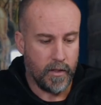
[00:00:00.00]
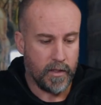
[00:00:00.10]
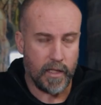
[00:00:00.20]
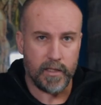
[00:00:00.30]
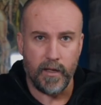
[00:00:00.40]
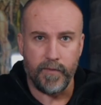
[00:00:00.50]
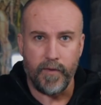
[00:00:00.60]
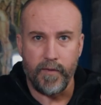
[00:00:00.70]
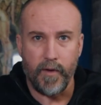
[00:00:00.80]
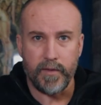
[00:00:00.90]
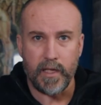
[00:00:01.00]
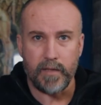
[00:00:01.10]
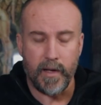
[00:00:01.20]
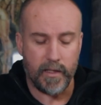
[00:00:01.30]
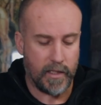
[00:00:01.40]
So that's their
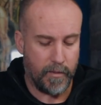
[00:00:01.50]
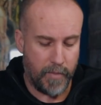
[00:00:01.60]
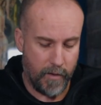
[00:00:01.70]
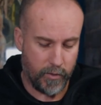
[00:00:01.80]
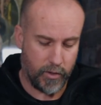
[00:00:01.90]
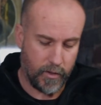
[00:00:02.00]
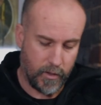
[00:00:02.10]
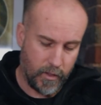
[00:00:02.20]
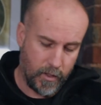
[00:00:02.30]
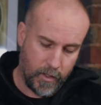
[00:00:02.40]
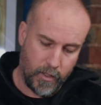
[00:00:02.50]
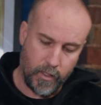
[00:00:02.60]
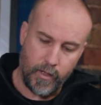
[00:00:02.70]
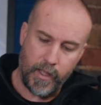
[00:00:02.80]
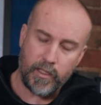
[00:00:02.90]
5.56 magazine pouch,
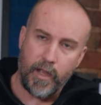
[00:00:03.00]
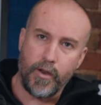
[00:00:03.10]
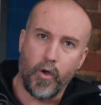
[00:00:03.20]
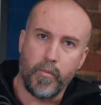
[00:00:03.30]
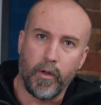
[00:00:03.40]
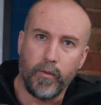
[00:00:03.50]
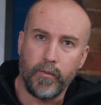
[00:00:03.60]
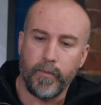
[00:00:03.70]
and that's their 9mm.